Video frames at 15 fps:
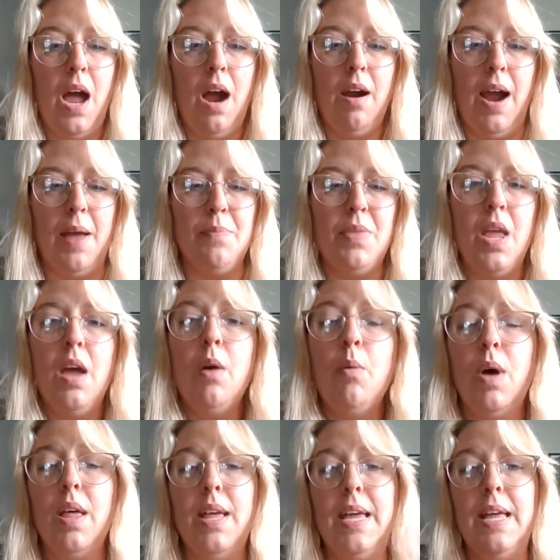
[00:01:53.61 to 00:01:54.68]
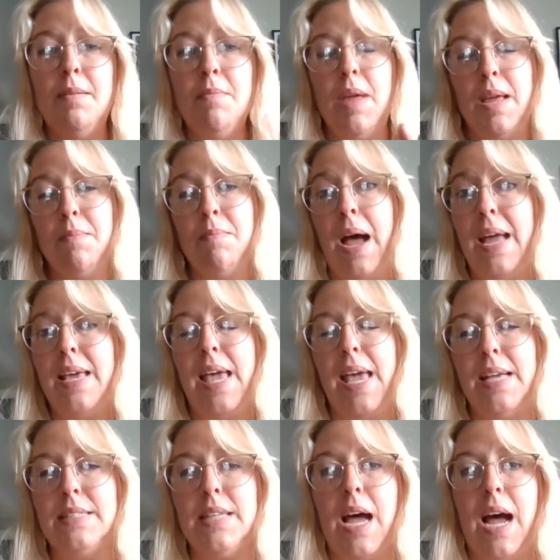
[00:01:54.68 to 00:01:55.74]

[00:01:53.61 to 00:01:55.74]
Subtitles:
All right. Well, in my case,